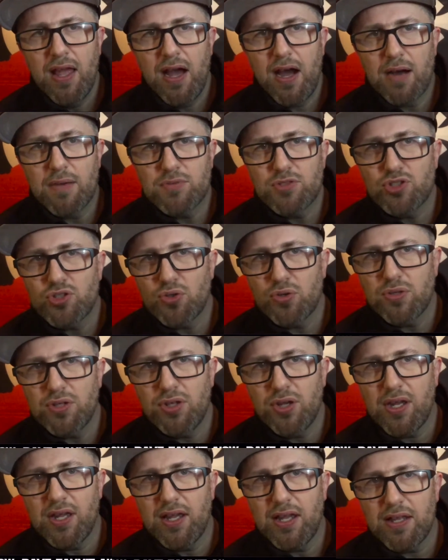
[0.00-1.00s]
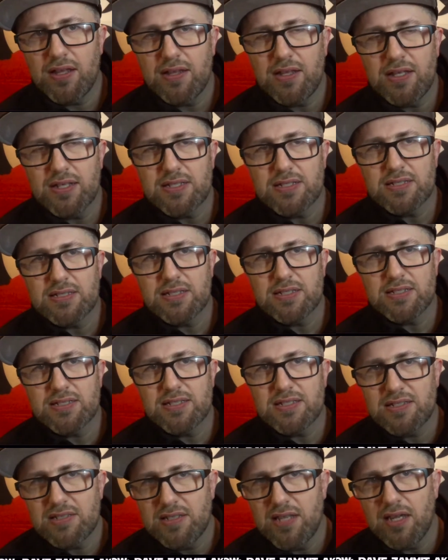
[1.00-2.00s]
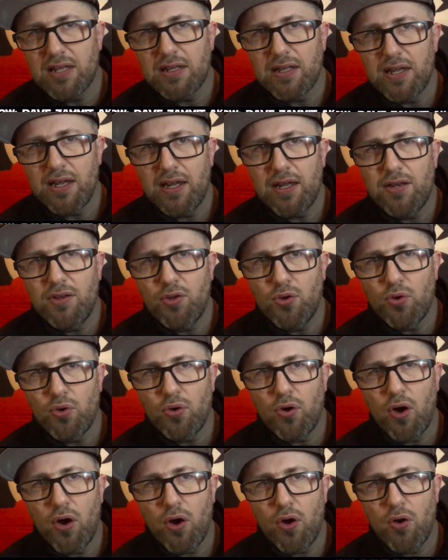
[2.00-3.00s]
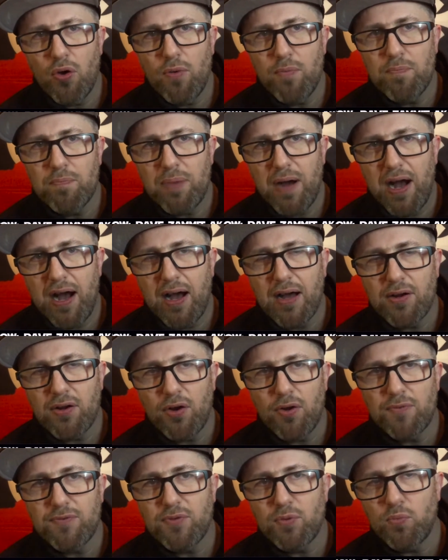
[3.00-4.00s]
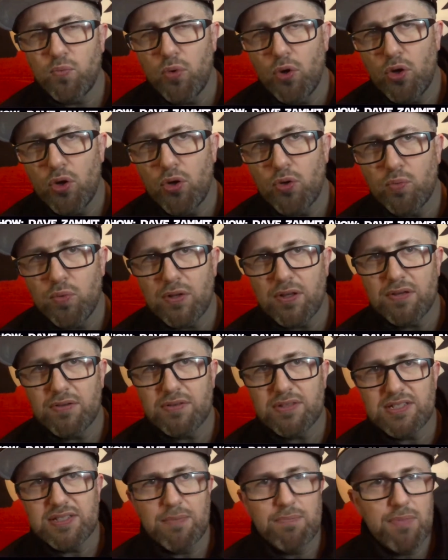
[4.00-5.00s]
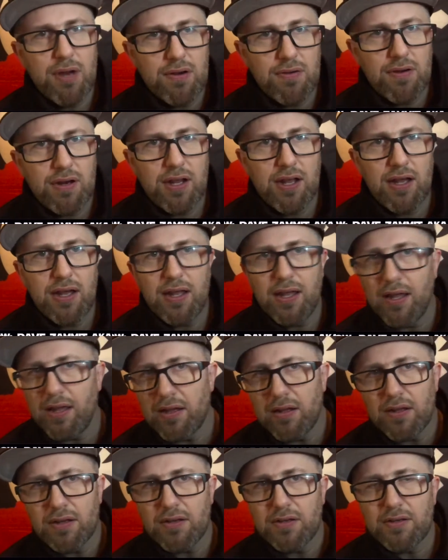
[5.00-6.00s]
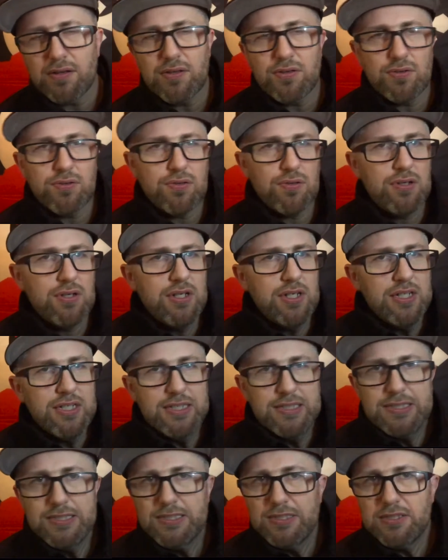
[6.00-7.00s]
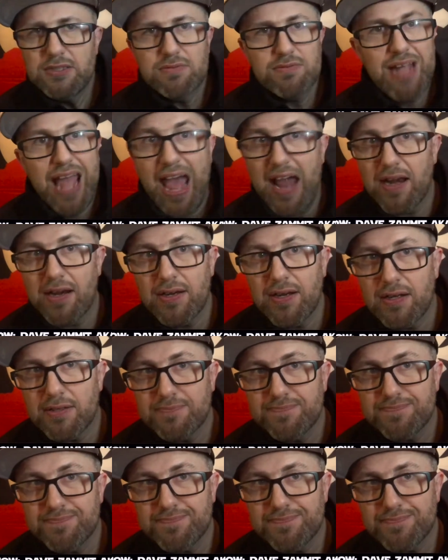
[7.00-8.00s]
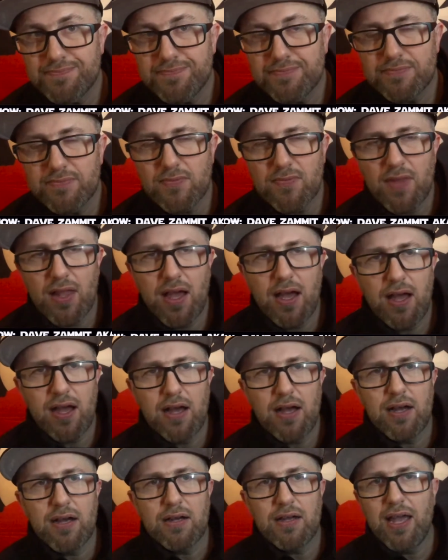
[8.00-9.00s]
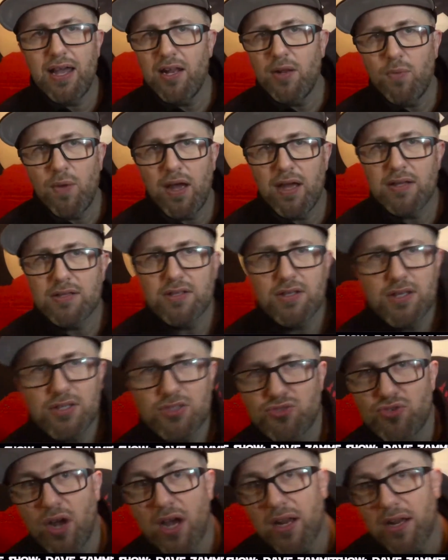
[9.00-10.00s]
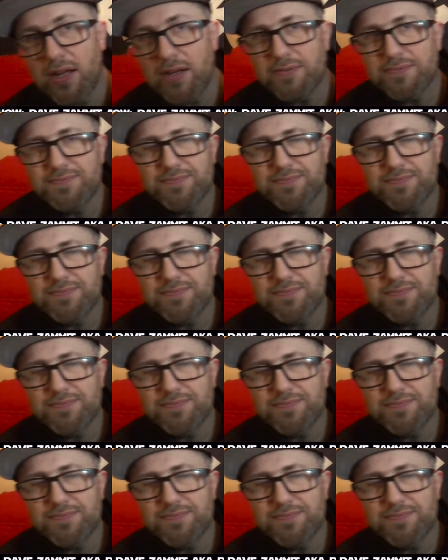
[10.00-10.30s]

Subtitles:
I'm sure you can get this still in your home part of the world, whether it's America, England, or Canada, anywhere, Australia.